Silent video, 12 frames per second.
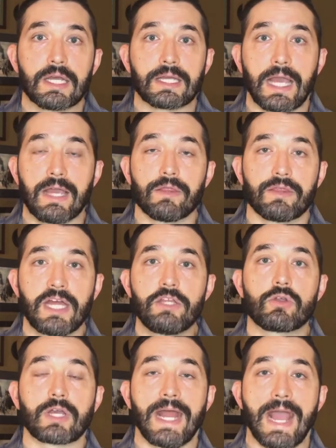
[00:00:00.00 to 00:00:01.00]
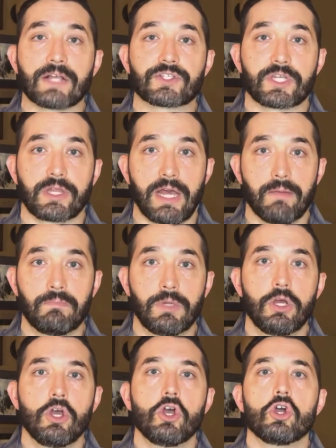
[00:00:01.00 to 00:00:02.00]
Okay, then you can ask
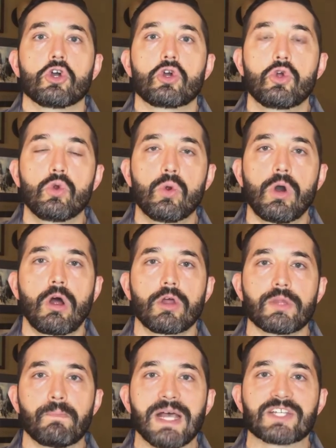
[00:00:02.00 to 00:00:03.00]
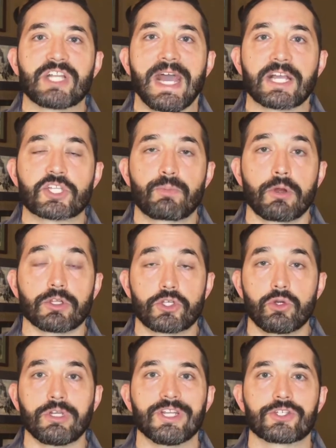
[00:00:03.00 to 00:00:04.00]
them, who are the best experts
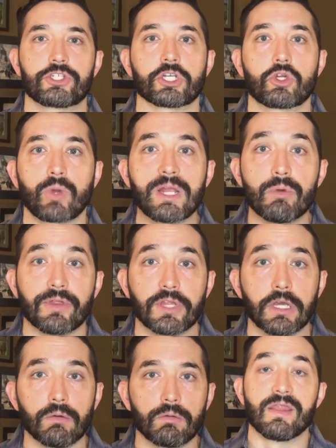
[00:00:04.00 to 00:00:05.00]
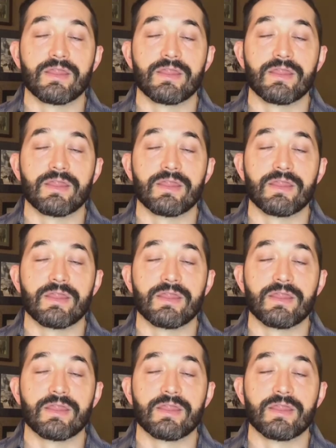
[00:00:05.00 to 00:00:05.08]
who disagree with you?